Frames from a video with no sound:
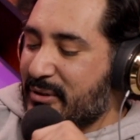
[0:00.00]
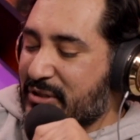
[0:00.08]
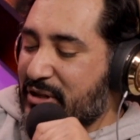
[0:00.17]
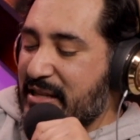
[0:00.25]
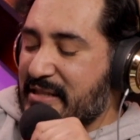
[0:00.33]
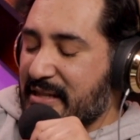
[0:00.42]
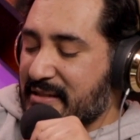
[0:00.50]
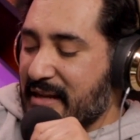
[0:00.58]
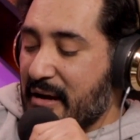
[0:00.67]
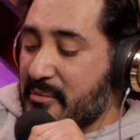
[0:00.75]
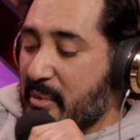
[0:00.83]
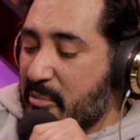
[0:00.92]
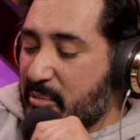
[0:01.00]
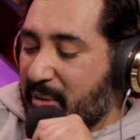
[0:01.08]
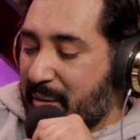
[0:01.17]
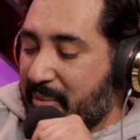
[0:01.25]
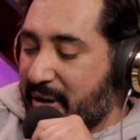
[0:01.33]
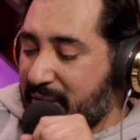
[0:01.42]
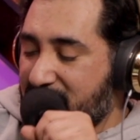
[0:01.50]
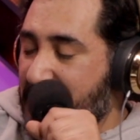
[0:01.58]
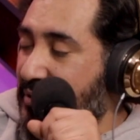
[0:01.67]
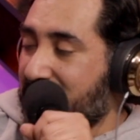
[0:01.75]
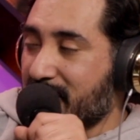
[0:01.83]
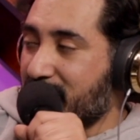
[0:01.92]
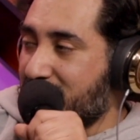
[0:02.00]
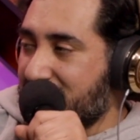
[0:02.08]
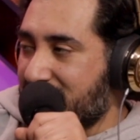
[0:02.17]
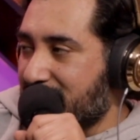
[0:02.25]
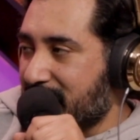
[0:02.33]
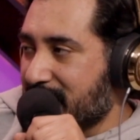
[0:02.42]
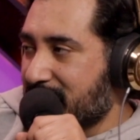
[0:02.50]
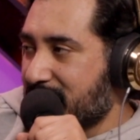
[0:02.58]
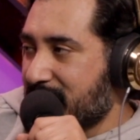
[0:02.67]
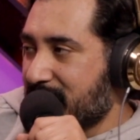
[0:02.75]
Well, it's crazy because I remember my parents weren't cool with dogs.